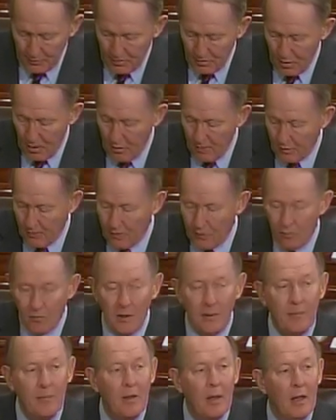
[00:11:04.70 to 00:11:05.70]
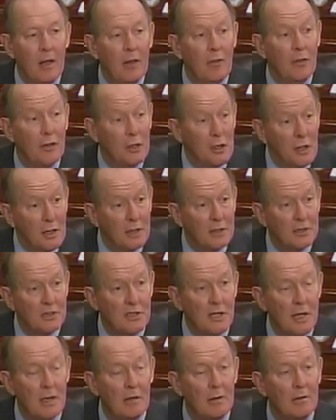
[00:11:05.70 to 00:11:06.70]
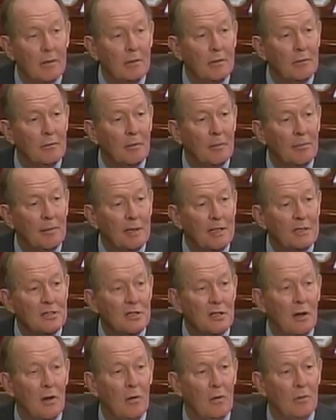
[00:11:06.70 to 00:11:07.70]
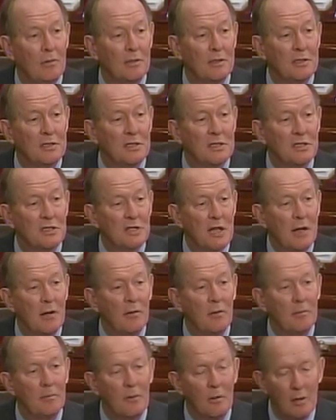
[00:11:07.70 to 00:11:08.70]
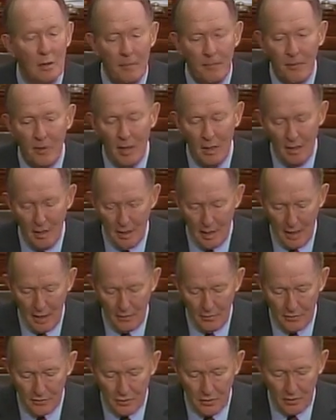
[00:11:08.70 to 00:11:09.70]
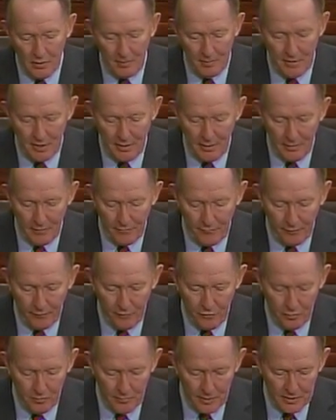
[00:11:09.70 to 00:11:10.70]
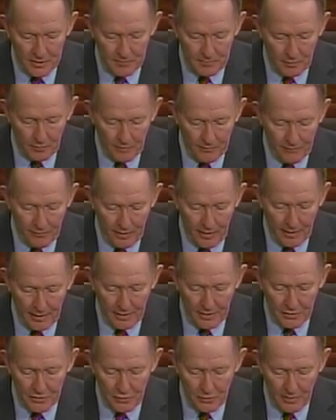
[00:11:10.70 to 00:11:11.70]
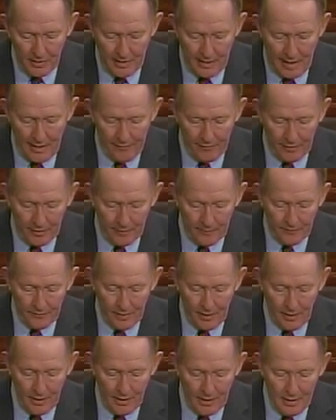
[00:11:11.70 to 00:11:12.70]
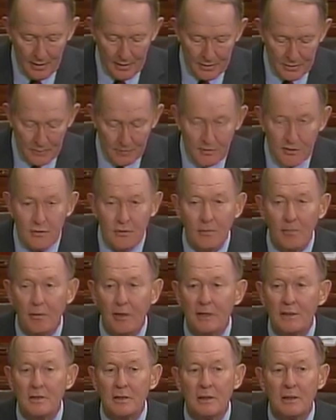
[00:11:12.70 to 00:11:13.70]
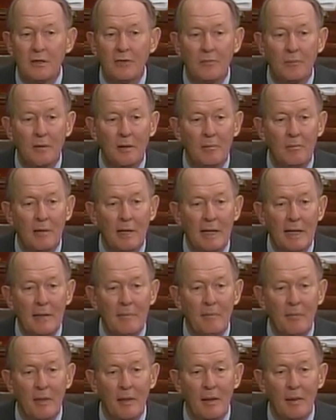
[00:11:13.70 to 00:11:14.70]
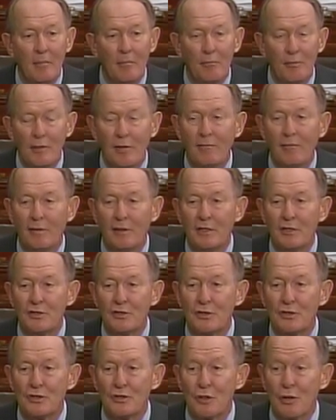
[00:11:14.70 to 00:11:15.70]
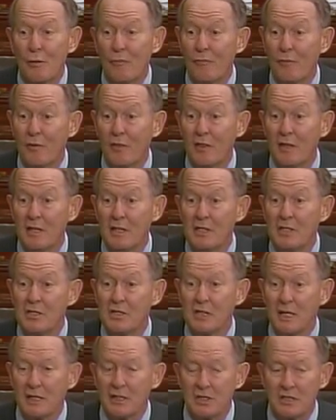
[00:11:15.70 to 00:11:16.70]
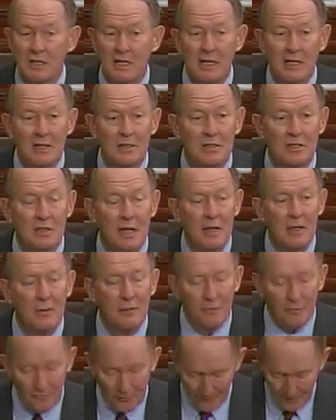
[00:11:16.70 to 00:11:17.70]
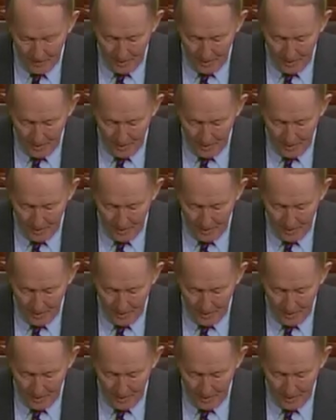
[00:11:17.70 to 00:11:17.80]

Cart Goodwin, the youngest senator who replaced the oldest, and Senator Byrd, and who's only been here for a few months, but we've greatly enjoyed having him. So, Mr. President, it's been my privilege to serve with these 16 senators.